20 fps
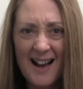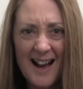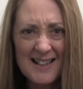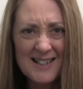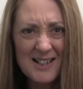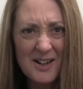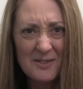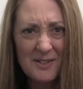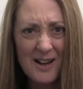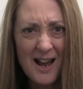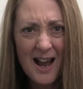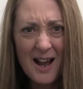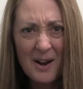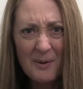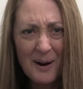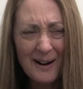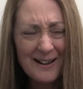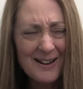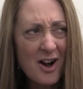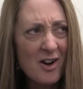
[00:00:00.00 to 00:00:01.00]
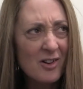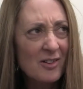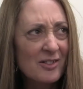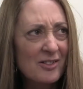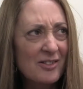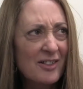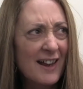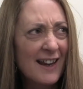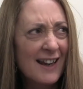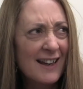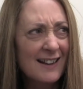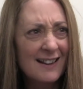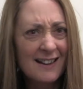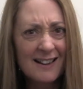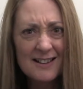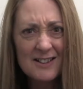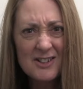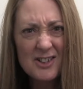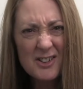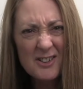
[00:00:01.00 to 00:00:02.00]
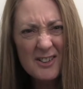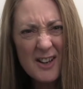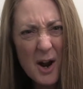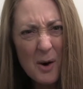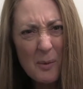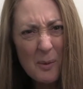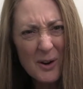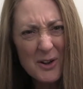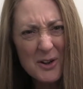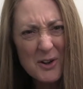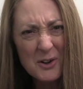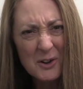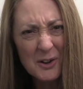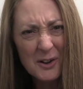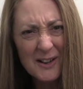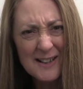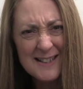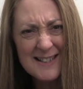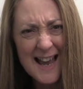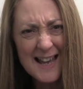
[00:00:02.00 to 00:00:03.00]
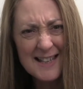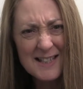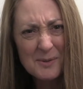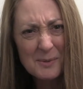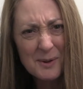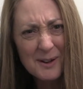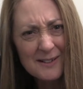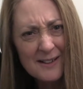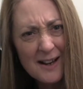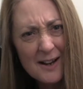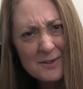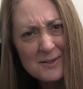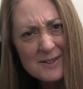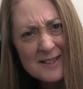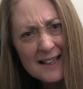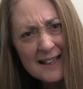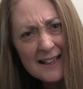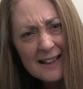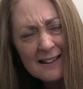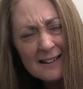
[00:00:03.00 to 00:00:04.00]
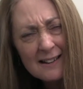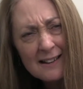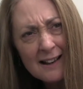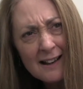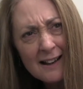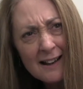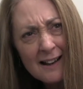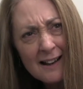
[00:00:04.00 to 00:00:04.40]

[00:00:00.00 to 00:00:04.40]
I don't know, I can't think. Do you know what you call a teddy with no teeth?